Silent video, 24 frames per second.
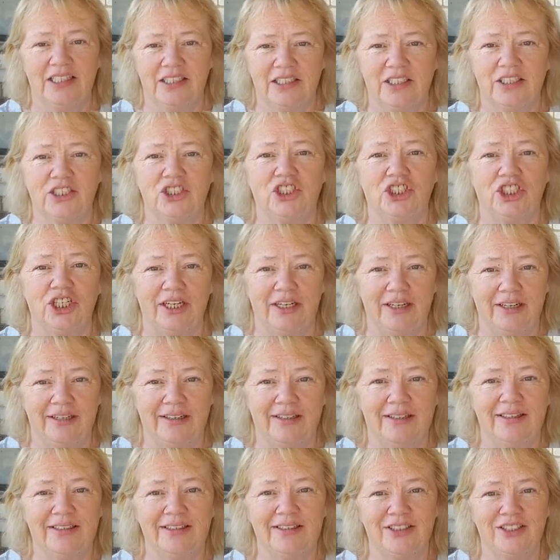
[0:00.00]
Isn't she?
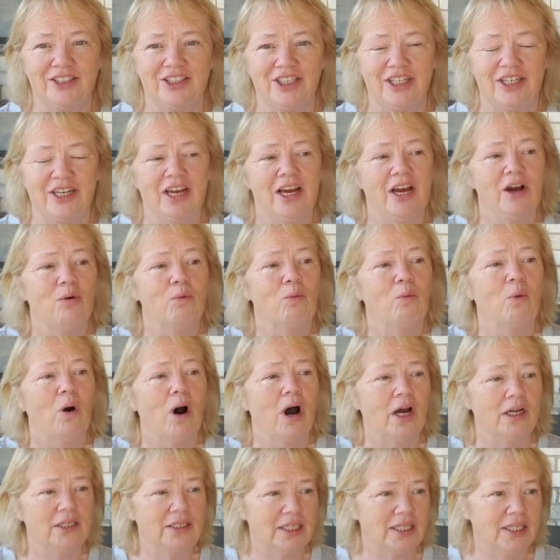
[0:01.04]
Isn't she?
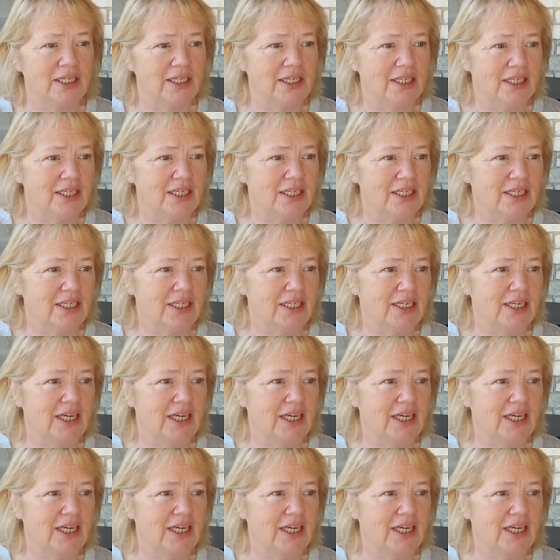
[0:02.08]
Wanda